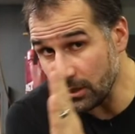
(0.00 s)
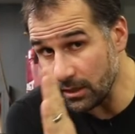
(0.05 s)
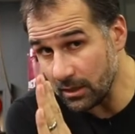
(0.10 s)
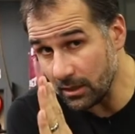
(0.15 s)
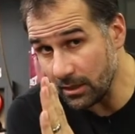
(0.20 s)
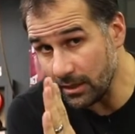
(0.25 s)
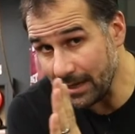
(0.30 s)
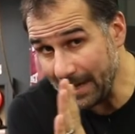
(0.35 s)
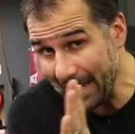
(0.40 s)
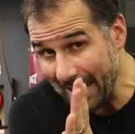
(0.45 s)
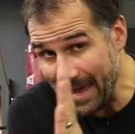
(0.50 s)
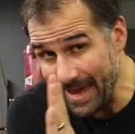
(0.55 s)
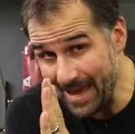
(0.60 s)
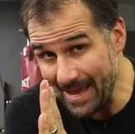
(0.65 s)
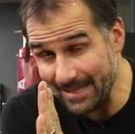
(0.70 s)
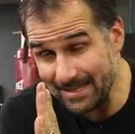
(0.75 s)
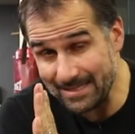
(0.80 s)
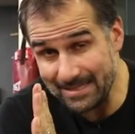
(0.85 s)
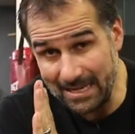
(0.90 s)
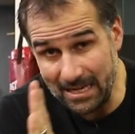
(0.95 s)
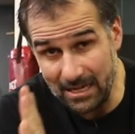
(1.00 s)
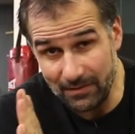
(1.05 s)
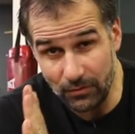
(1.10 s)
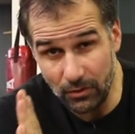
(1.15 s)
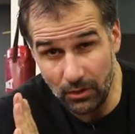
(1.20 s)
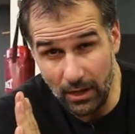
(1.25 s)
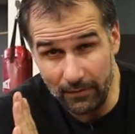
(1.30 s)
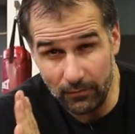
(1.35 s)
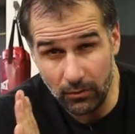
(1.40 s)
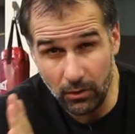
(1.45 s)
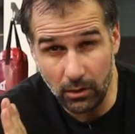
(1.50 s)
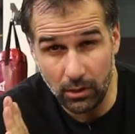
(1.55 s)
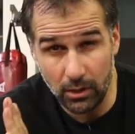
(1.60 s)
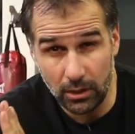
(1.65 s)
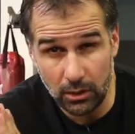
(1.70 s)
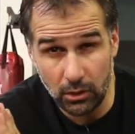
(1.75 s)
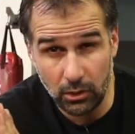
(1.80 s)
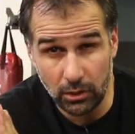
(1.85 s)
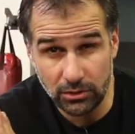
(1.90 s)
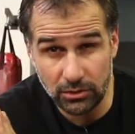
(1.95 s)
a handstand, if you haven't
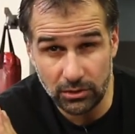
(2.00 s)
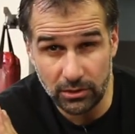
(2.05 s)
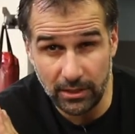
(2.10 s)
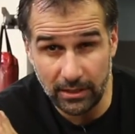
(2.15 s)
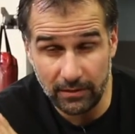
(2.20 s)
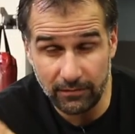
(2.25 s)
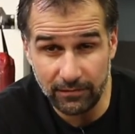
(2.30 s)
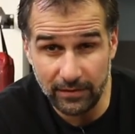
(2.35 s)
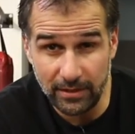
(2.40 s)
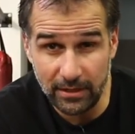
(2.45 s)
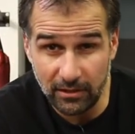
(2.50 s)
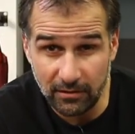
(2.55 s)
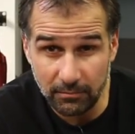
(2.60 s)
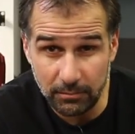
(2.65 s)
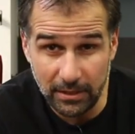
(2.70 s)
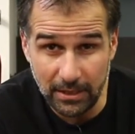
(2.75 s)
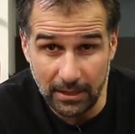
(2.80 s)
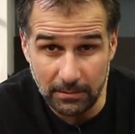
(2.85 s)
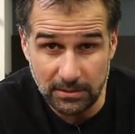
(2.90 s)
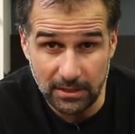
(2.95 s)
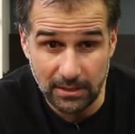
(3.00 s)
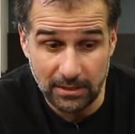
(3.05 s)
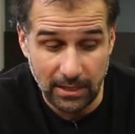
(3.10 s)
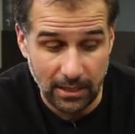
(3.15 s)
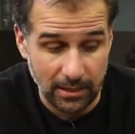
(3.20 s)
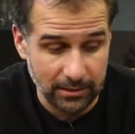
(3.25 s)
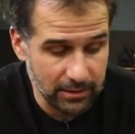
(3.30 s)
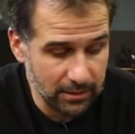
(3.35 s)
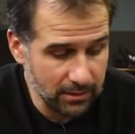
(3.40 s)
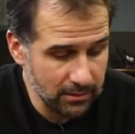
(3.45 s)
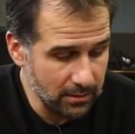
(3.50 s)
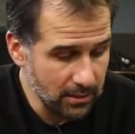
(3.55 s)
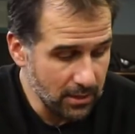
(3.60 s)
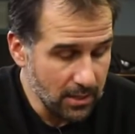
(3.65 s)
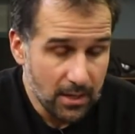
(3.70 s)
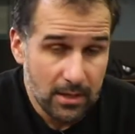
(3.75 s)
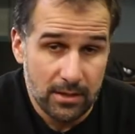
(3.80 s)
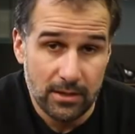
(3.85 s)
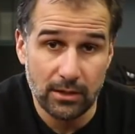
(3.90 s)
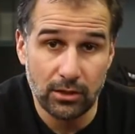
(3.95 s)
got to that feeling of being upside down yet,
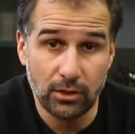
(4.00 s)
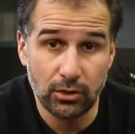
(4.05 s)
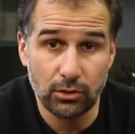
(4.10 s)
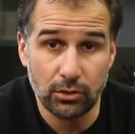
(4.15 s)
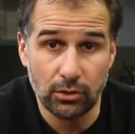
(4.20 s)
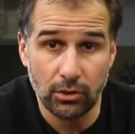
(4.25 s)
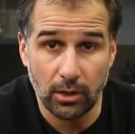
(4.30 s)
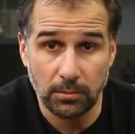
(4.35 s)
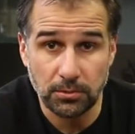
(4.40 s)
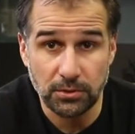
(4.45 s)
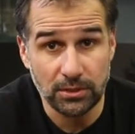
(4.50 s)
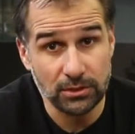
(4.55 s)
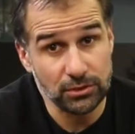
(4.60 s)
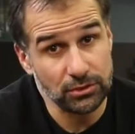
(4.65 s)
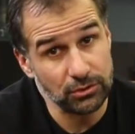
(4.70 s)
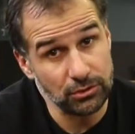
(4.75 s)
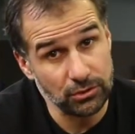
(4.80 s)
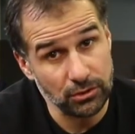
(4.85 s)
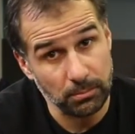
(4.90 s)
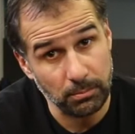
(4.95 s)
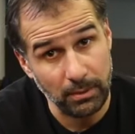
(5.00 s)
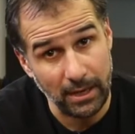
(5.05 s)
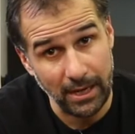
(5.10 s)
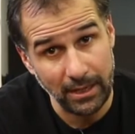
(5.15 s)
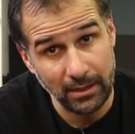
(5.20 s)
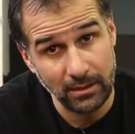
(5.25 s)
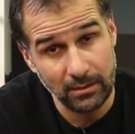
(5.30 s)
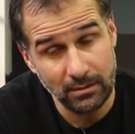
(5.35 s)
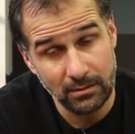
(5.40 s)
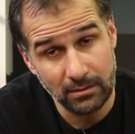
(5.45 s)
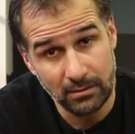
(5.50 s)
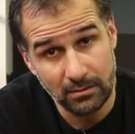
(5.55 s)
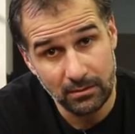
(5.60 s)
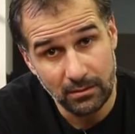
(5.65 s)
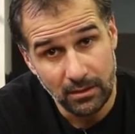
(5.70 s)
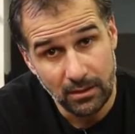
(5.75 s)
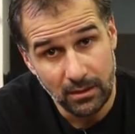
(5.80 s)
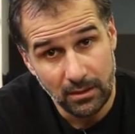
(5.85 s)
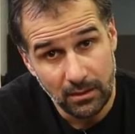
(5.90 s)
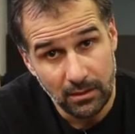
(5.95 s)
then a good option is to do the pike.
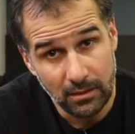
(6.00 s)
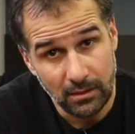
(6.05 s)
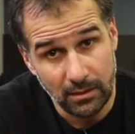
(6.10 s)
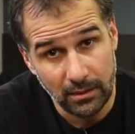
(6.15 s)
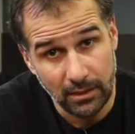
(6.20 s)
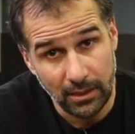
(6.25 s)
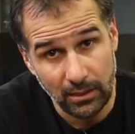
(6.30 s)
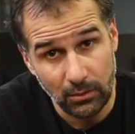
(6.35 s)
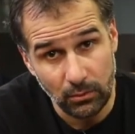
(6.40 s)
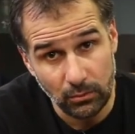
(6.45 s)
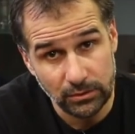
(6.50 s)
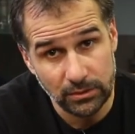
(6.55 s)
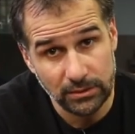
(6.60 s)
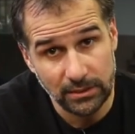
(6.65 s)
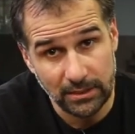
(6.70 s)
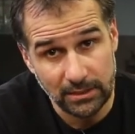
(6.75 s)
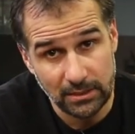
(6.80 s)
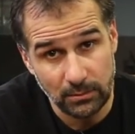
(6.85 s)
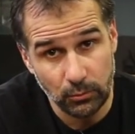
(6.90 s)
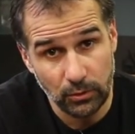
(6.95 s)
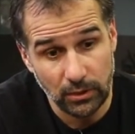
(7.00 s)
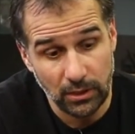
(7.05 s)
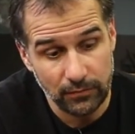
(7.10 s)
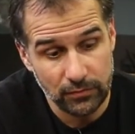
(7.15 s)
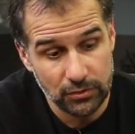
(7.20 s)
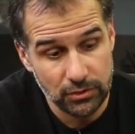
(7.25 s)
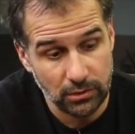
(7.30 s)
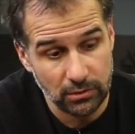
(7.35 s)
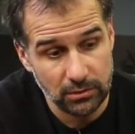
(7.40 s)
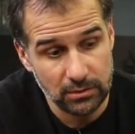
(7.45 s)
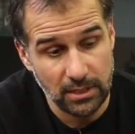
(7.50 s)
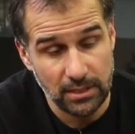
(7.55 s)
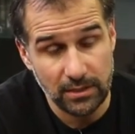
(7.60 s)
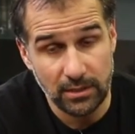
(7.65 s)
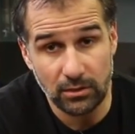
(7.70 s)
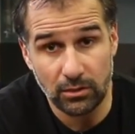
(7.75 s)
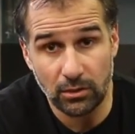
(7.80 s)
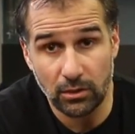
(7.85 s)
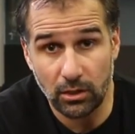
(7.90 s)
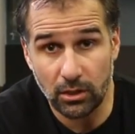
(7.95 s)
Okay, also take some work over the shoulders, and
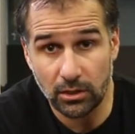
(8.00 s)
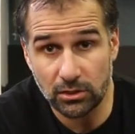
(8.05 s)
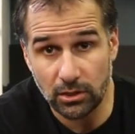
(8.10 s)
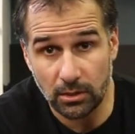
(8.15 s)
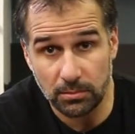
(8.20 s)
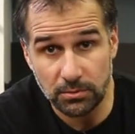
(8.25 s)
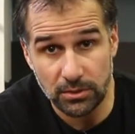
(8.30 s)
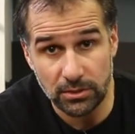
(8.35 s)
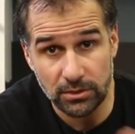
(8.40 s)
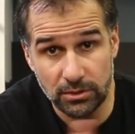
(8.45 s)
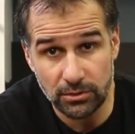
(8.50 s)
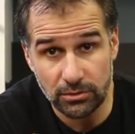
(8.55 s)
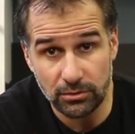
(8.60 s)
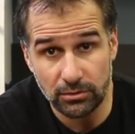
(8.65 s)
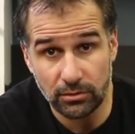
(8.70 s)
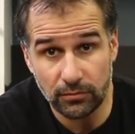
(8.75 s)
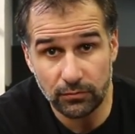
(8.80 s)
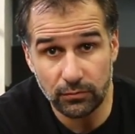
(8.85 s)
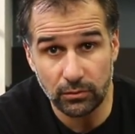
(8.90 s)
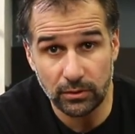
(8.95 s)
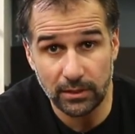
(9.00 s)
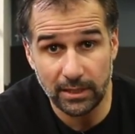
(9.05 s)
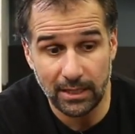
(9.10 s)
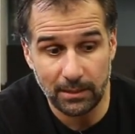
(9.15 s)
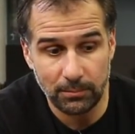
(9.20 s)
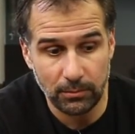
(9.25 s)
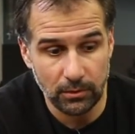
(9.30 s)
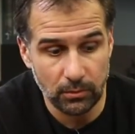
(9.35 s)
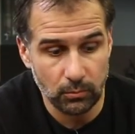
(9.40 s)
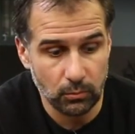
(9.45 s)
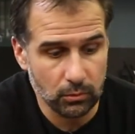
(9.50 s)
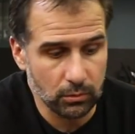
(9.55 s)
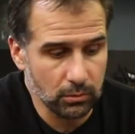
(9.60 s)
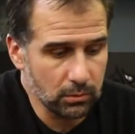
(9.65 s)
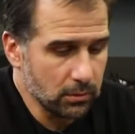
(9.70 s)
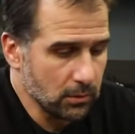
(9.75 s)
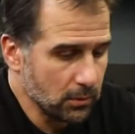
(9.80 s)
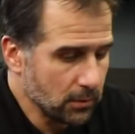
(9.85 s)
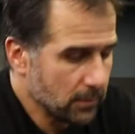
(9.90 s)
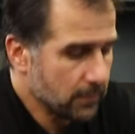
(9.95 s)
then the last option is to do a full kick up on the
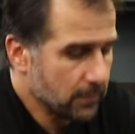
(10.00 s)
wall.